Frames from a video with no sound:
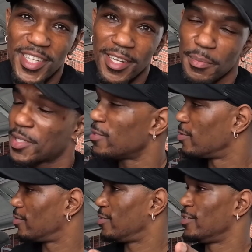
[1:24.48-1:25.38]
a dilemma.
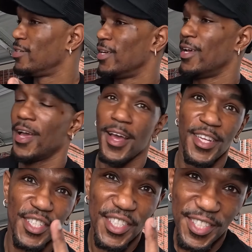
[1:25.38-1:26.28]

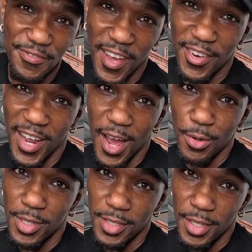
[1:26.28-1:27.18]
Just found
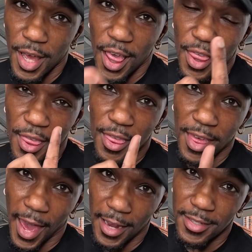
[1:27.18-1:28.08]
out
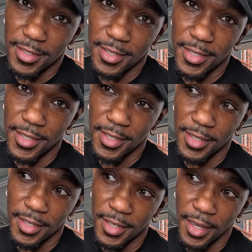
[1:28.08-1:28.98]
that
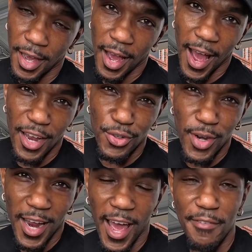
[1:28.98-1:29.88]
I do
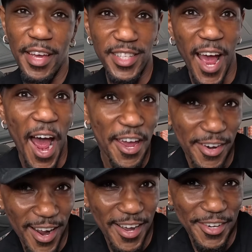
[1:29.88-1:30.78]
not have a
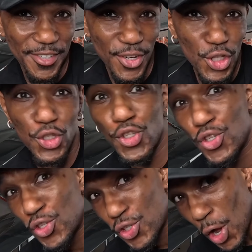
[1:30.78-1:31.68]
tire iron.
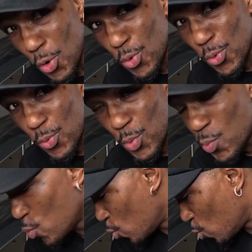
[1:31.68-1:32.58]
So,
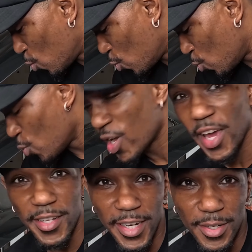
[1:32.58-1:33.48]

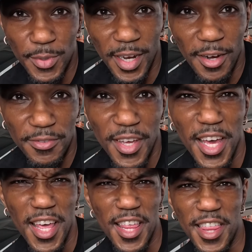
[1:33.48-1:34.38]
can't take the wheel off.
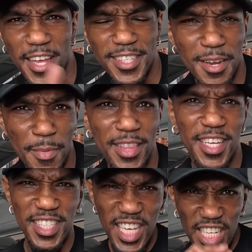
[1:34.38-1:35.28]
That's gonna make
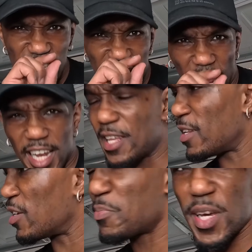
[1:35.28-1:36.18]
things just a
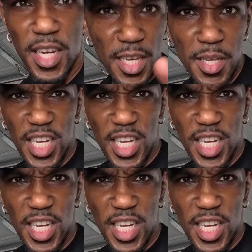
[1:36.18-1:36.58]
little bit